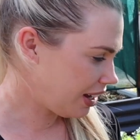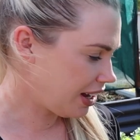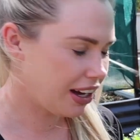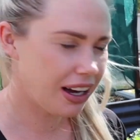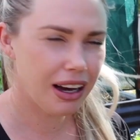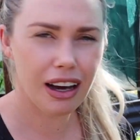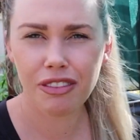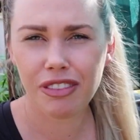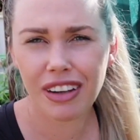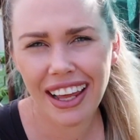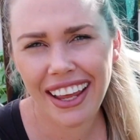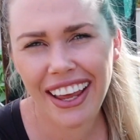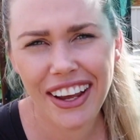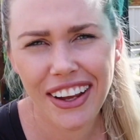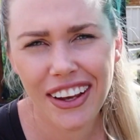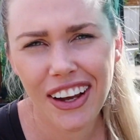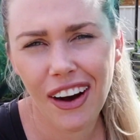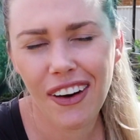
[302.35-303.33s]
I feel like I
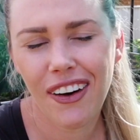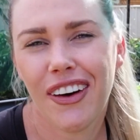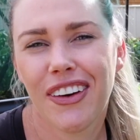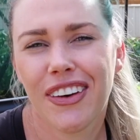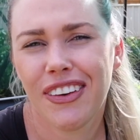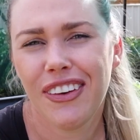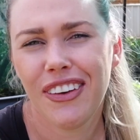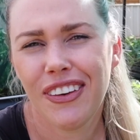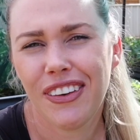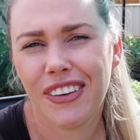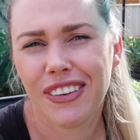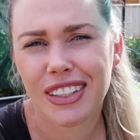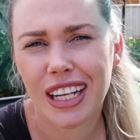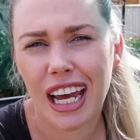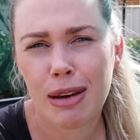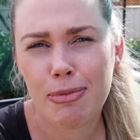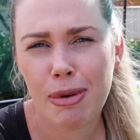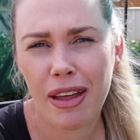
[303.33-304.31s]
could go on all
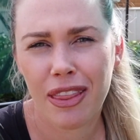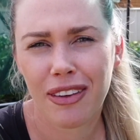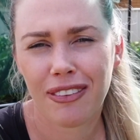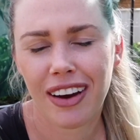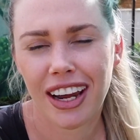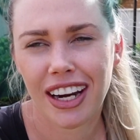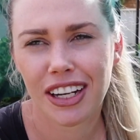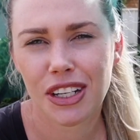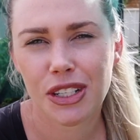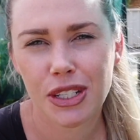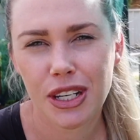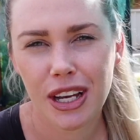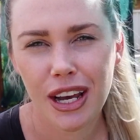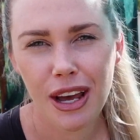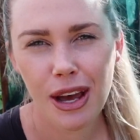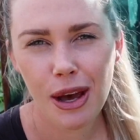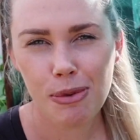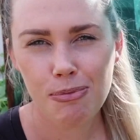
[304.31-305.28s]
day about the radish,
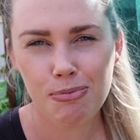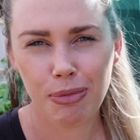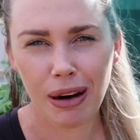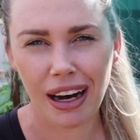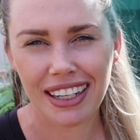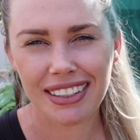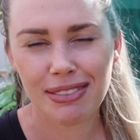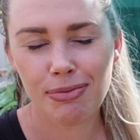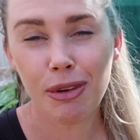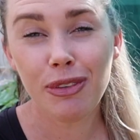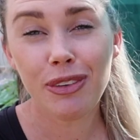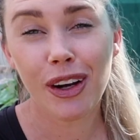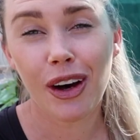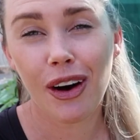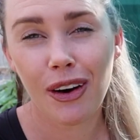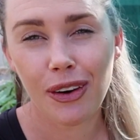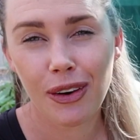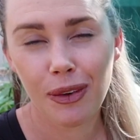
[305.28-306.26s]
but
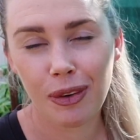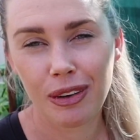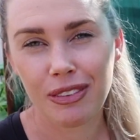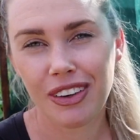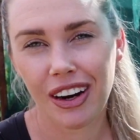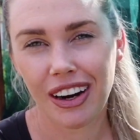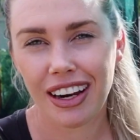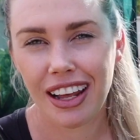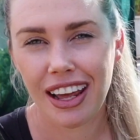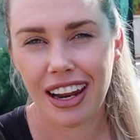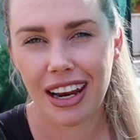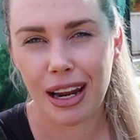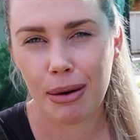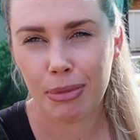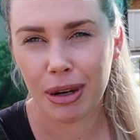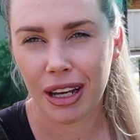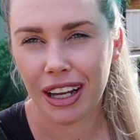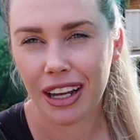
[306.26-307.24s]
moving on, we've got
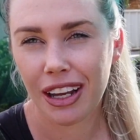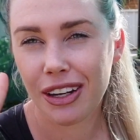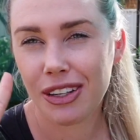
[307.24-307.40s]
number